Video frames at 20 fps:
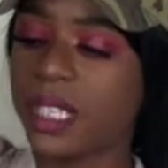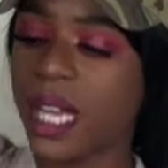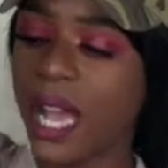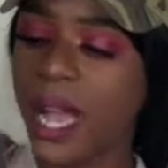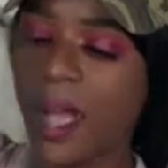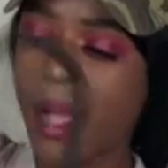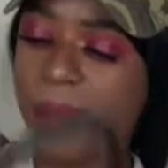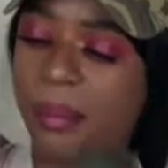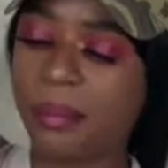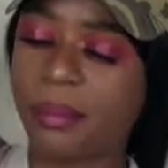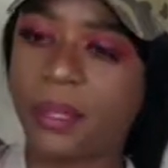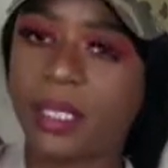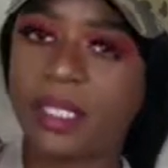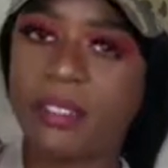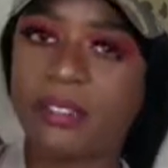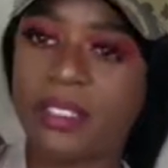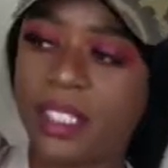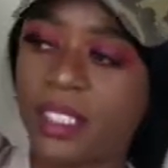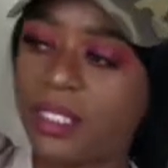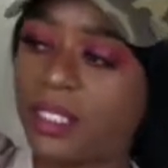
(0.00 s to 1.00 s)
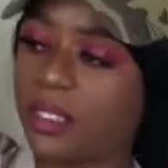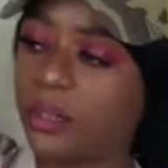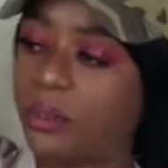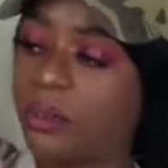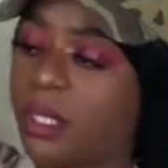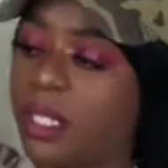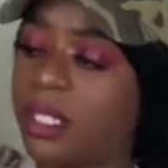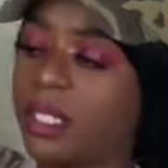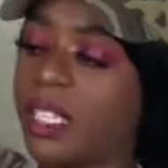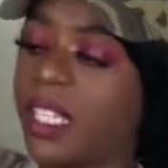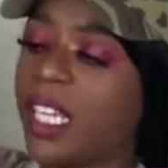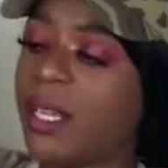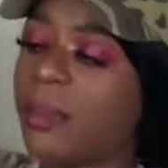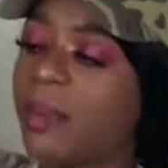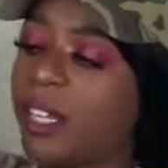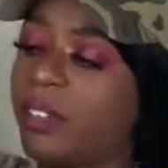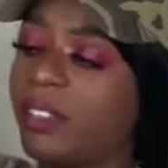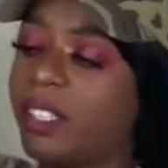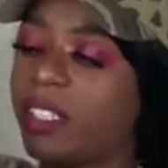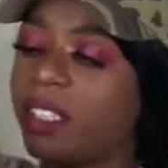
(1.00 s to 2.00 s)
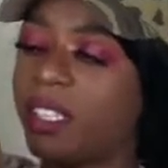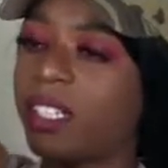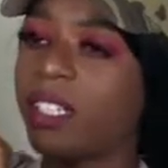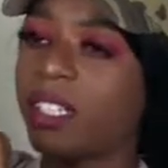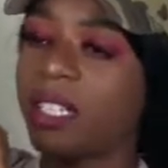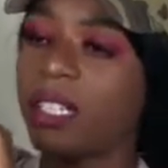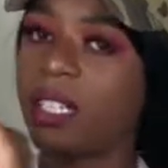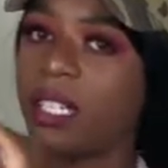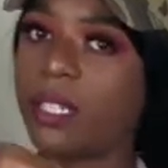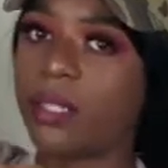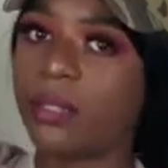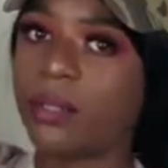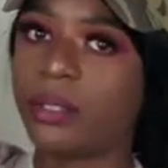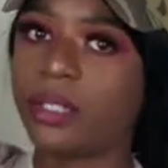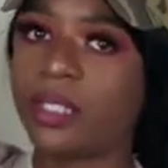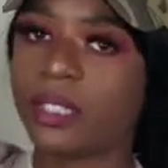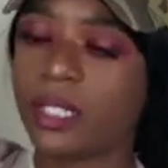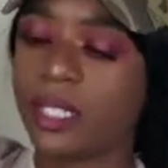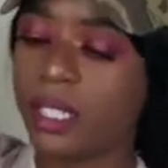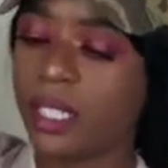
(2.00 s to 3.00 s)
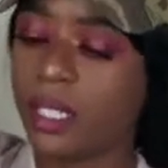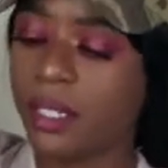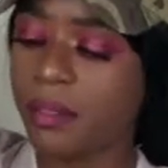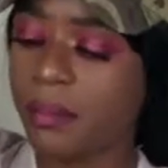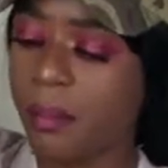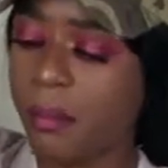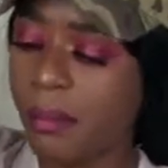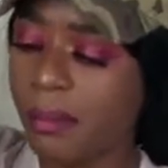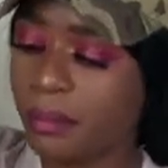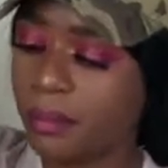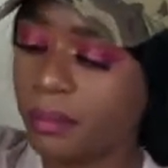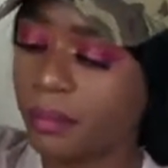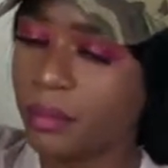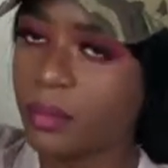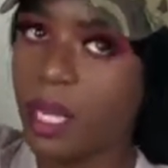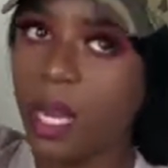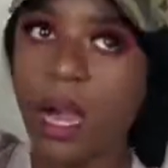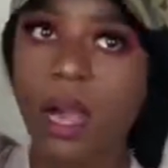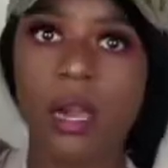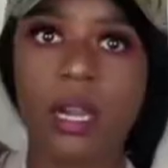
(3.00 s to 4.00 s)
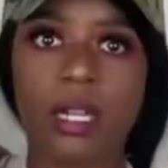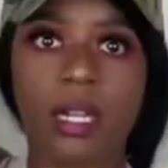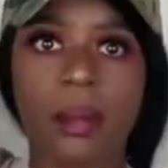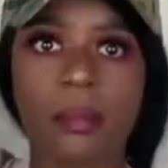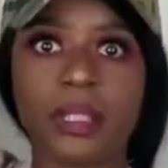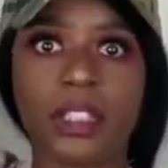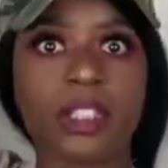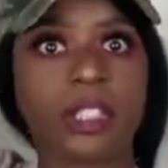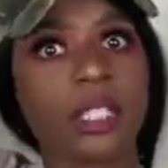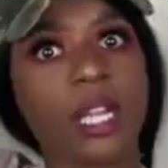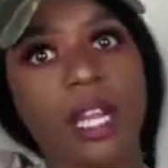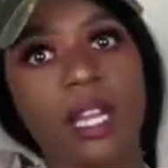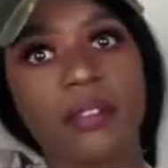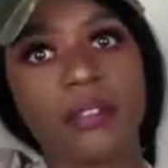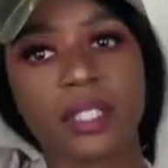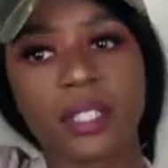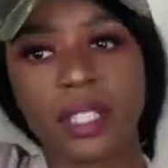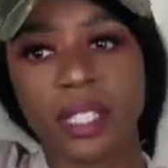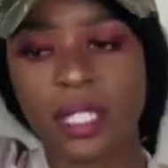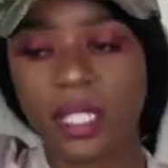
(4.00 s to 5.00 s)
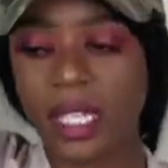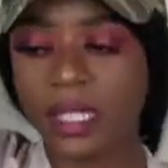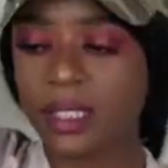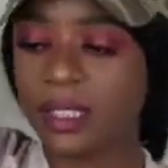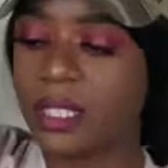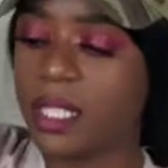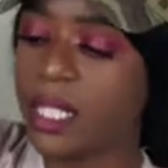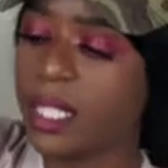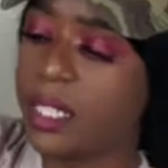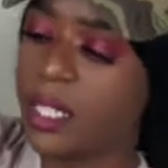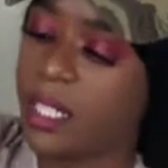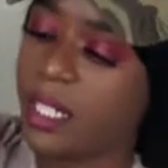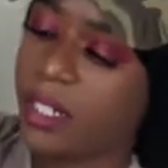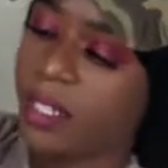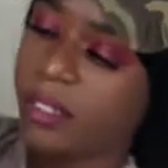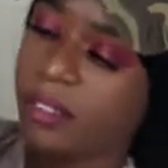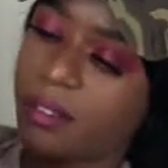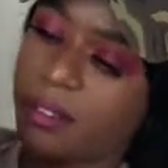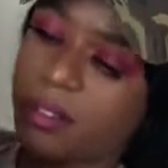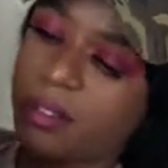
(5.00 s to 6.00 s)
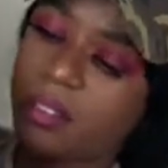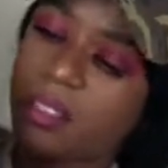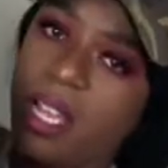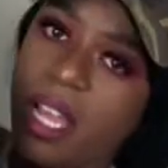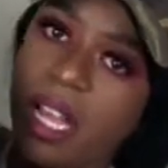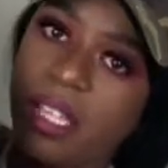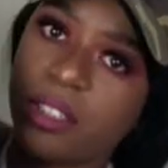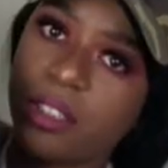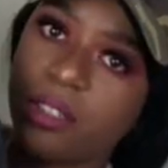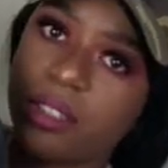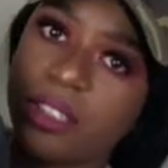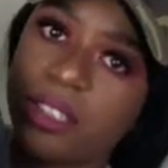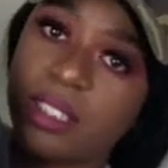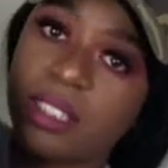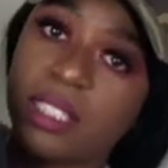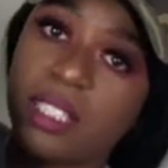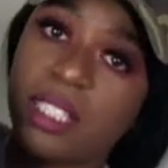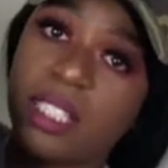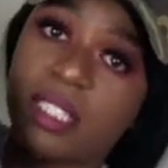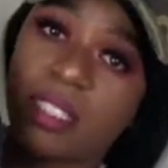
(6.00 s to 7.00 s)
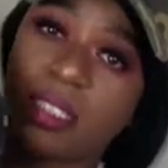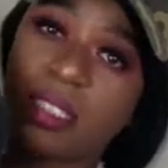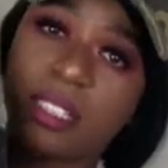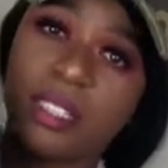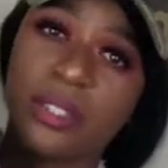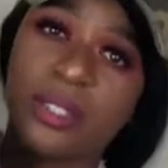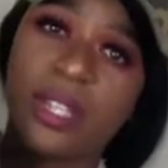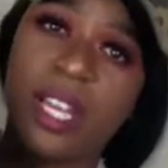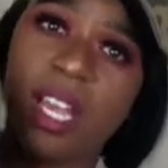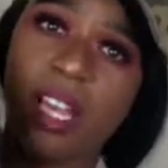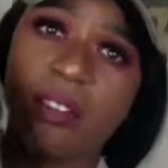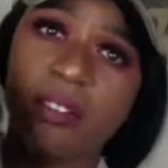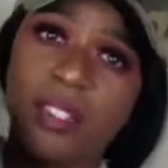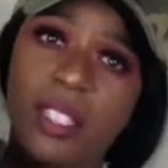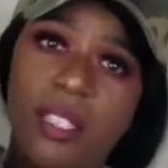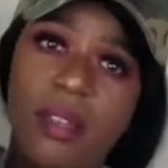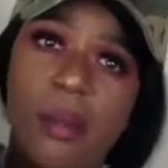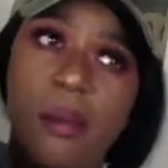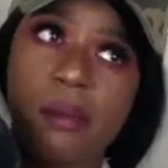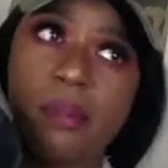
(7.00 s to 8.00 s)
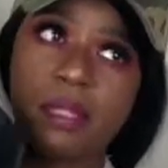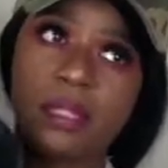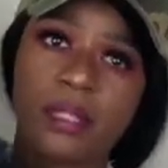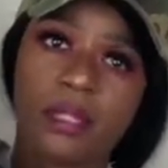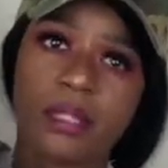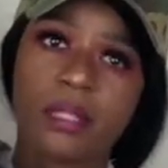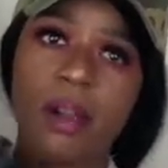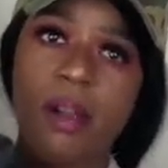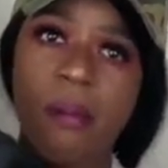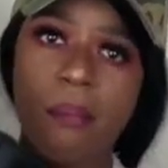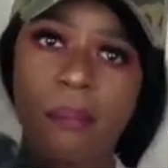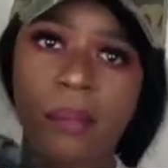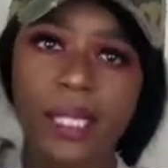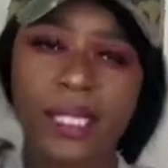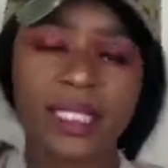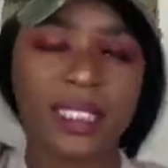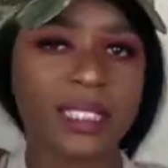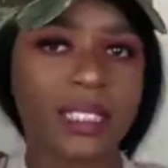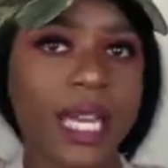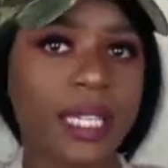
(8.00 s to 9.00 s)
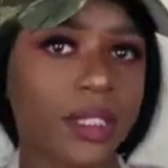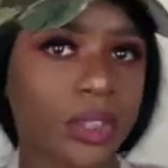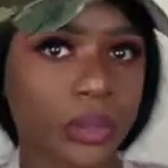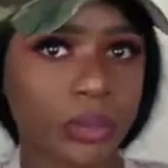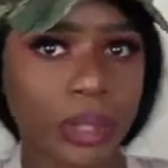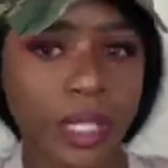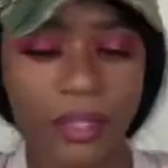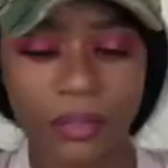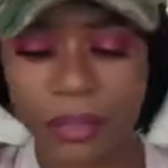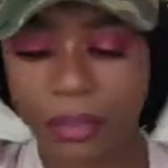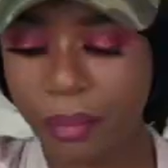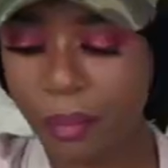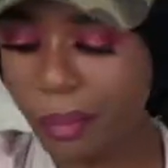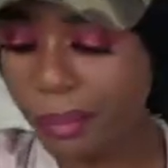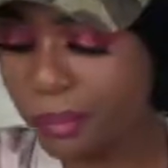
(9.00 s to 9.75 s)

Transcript: top of it to keep everything closed in. And I'm gonna show y'all everything that's in here. As you can see, it's a little heavy, but it's not too heavy.